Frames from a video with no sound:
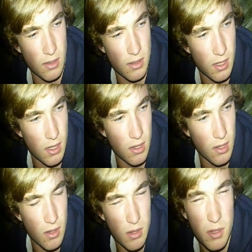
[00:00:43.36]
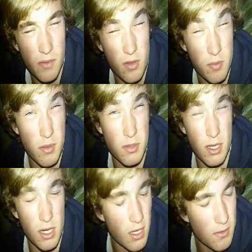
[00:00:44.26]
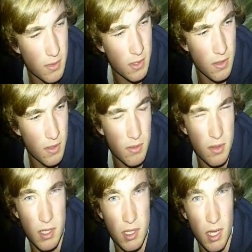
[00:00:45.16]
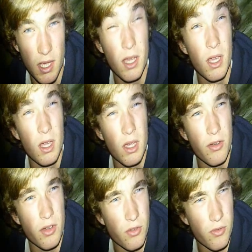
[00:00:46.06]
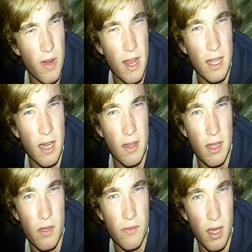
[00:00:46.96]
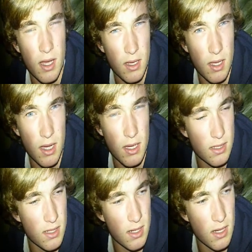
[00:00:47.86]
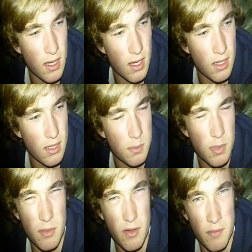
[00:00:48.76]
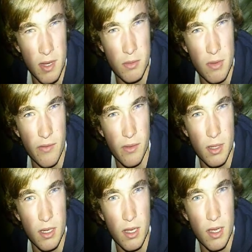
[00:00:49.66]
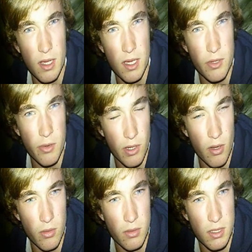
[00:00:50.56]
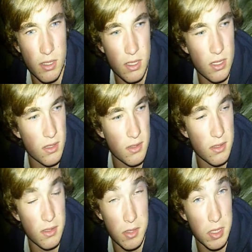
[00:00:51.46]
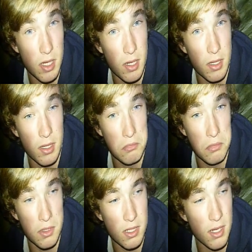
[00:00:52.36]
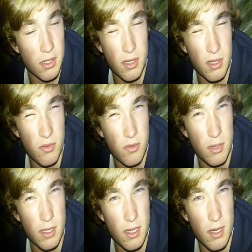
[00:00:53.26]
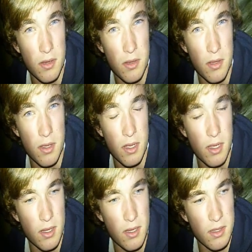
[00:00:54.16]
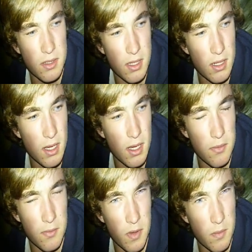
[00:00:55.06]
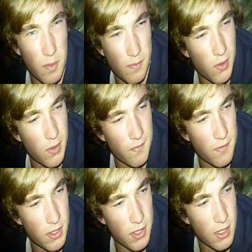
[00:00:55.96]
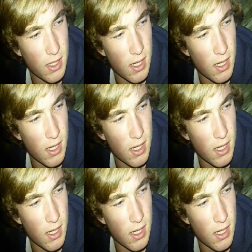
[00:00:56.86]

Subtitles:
so a few beeps on the alarms. It's sort of rainy out there, overcast, and it's been a bit of mixed weather, but it's quite cold. It's just starting to turn into sort of winter. So yeah, on one rod I'm fishing